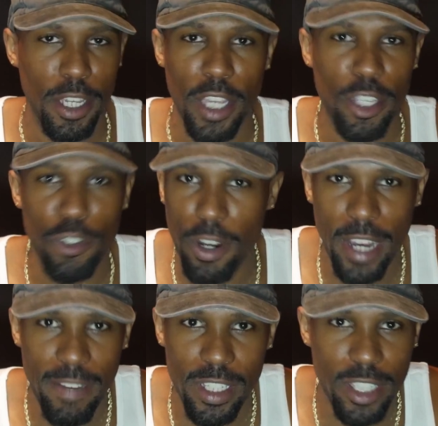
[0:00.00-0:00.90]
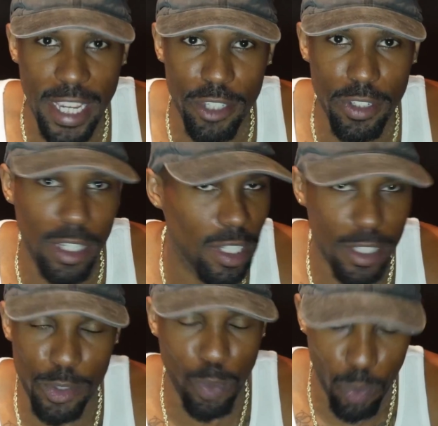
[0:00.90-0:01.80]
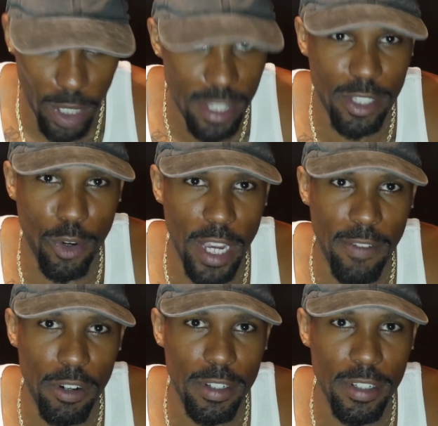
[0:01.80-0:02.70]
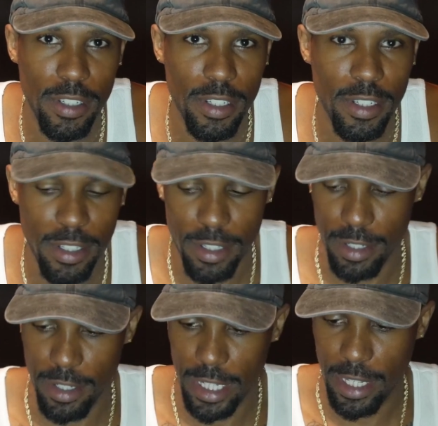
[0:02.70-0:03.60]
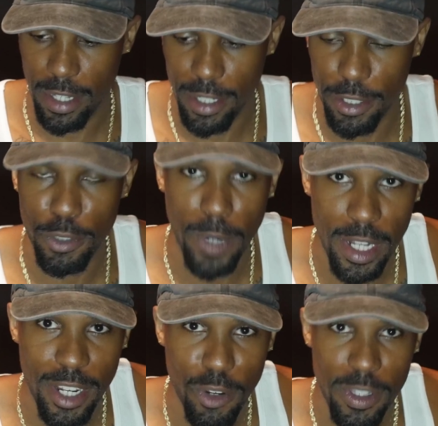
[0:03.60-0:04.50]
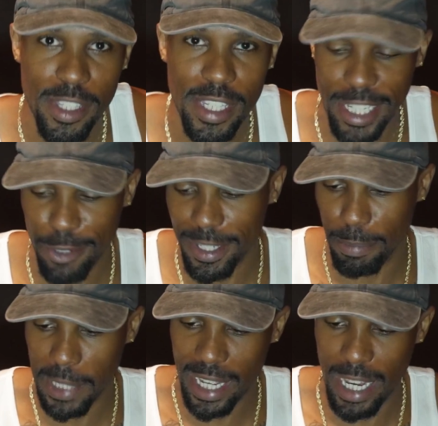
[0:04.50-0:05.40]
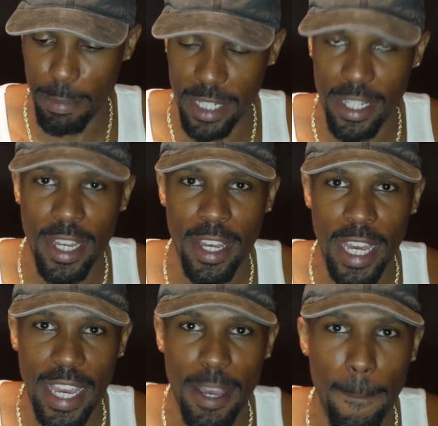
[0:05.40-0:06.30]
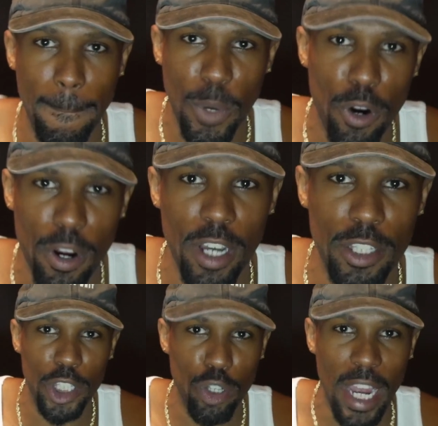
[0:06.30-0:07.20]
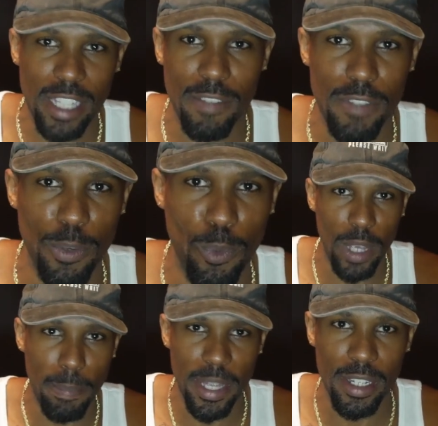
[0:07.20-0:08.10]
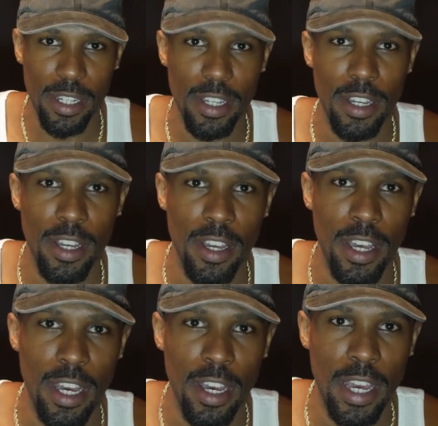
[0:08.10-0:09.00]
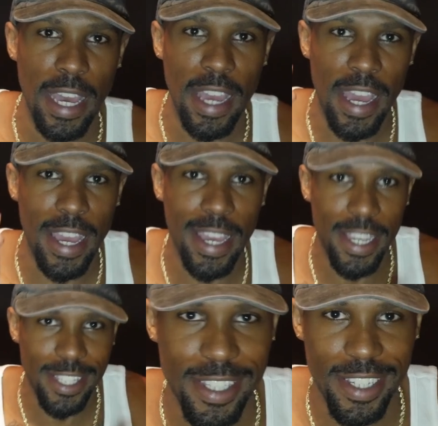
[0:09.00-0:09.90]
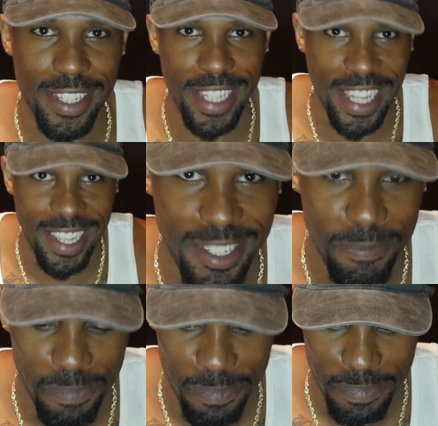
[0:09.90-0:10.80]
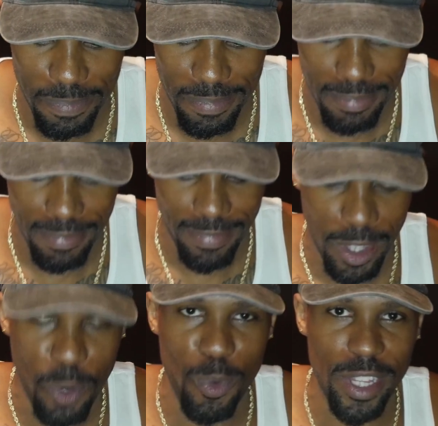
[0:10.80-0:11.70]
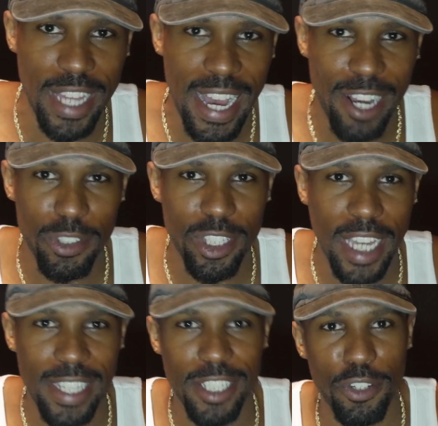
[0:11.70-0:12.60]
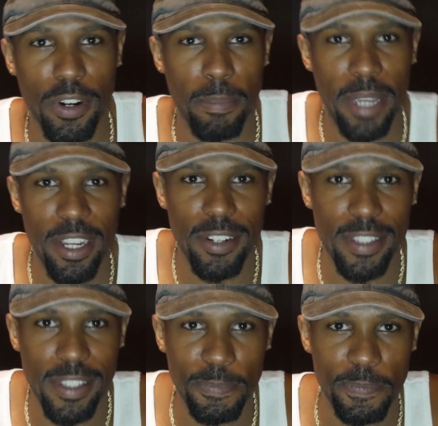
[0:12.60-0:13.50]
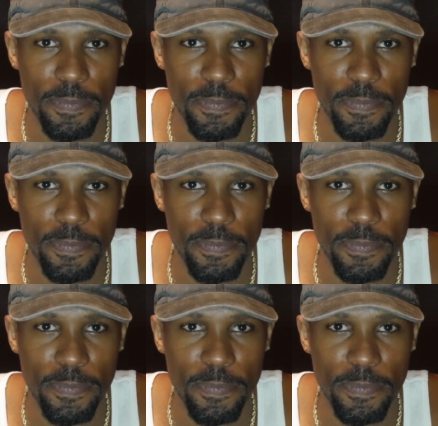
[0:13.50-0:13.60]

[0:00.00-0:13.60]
And you don't have to change your looks whatsoever. Do you want to know the secret to becoming more attractive to women instantly without changing your appearance?